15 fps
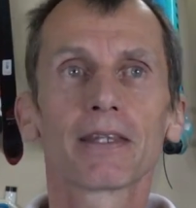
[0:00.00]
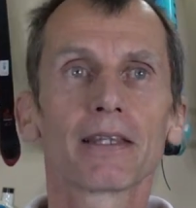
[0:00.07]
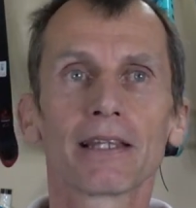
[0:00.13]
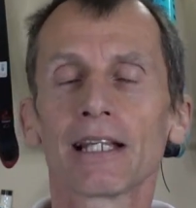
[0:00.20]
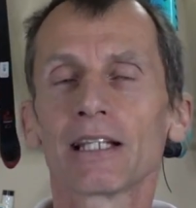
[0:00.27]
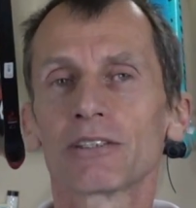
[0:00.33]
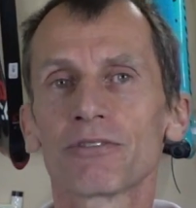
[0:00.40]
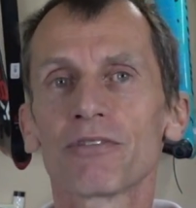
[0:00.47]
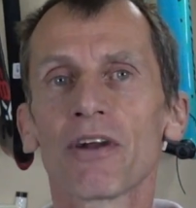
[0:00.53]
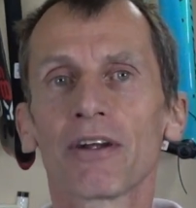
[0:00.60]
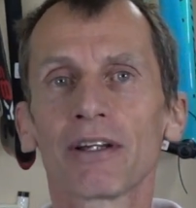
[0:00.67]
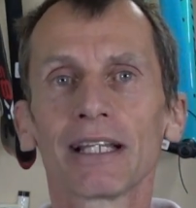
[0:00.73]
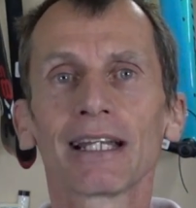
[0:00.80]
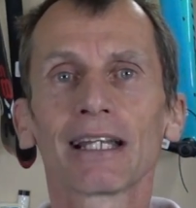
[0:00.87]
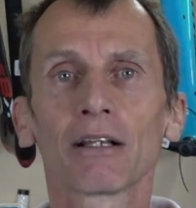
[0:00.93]
there's
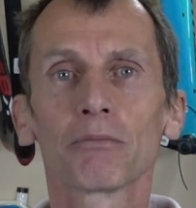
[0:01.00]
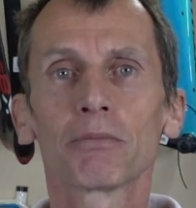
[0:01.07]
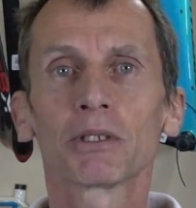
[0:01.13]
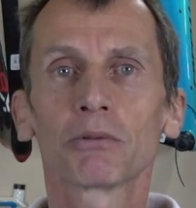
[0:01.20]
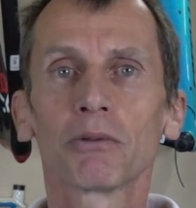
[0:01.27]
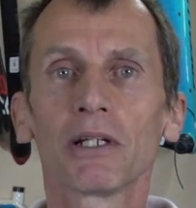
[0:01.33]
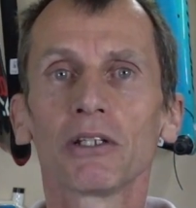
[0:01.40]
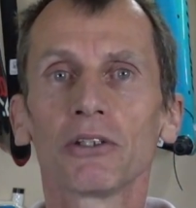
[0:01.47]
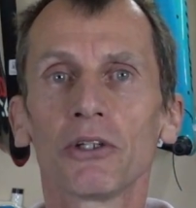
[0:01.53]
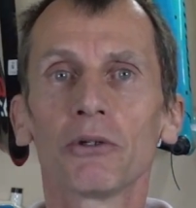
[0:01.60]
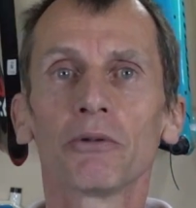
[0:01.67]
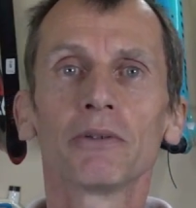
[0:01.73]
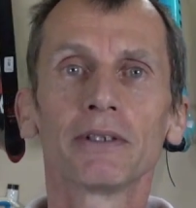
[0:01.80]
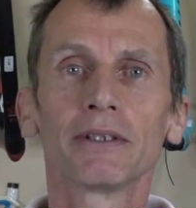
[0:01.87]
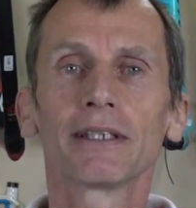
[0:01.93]
very little between
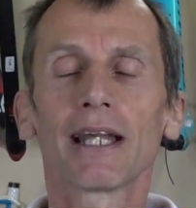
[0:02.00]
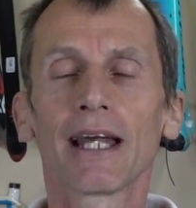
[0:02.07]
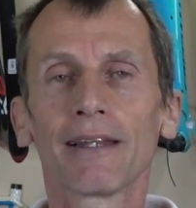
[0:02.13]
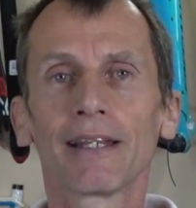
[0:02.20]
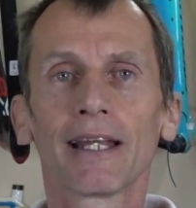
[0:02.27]
you and